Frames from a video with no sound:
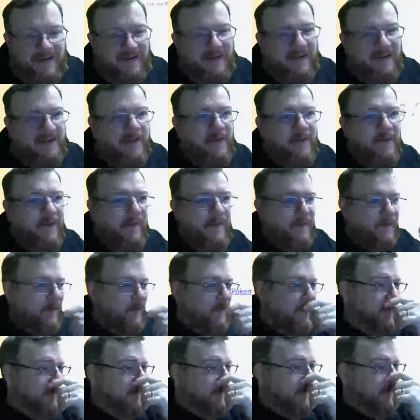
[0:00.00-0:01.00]
That's all there is.
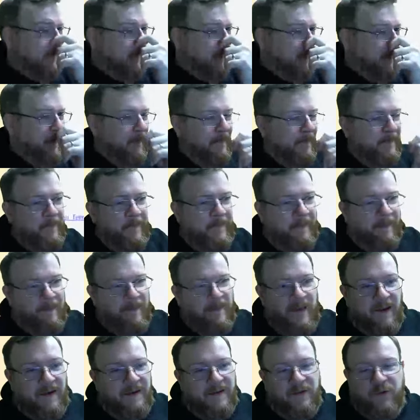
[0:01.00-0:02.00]
Um,
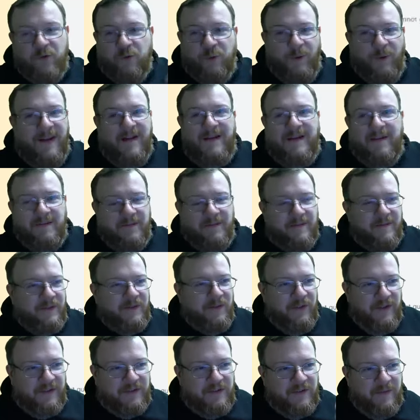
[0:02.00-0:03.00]
not a great
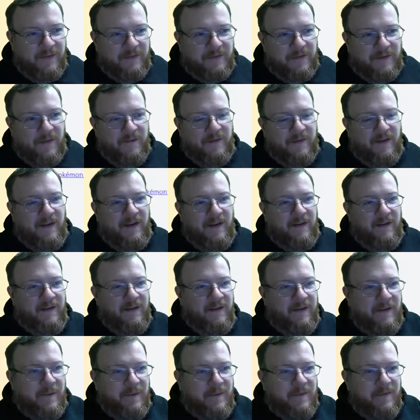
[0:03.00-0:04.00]
selection of stuff that
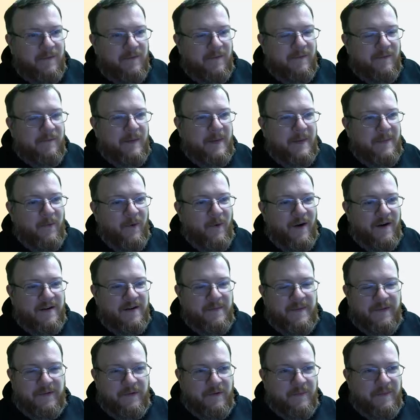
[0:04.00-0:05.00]
you know people walk to
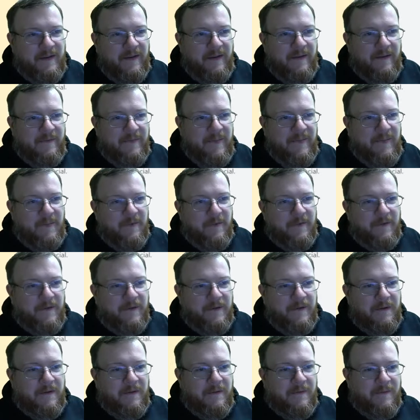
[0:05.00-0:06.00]
my store and be like, "Man, where's all
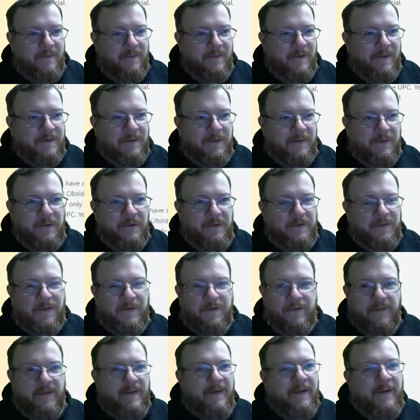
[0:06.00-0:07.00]
the where's all the cool stuff?"
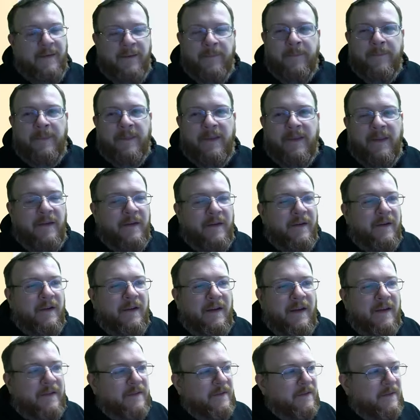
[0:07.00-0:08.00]

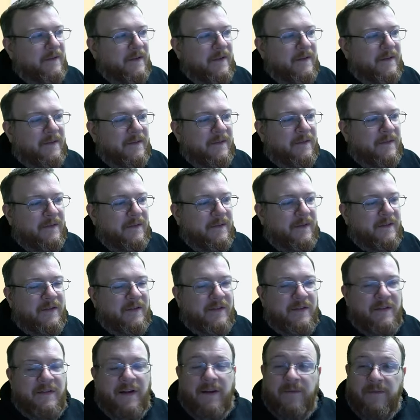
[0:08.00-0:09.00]
it's it's it's
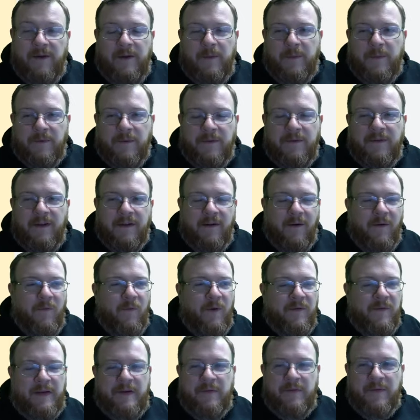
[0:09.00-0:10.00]
just not available. Like
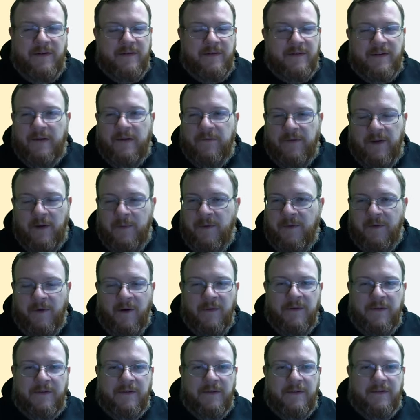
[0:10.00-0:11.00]
151 is not available. All
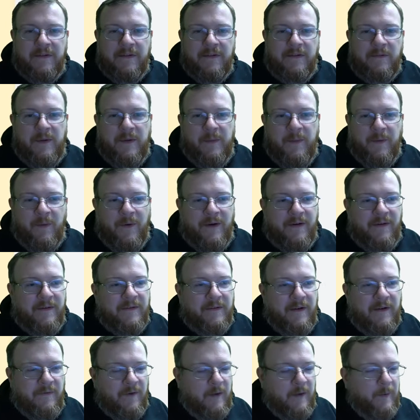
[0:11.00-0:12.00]
these things that people want is
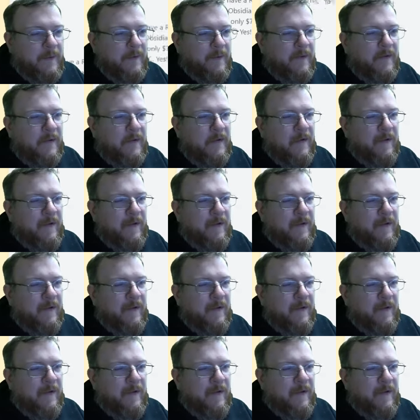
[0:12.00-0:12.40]
not available.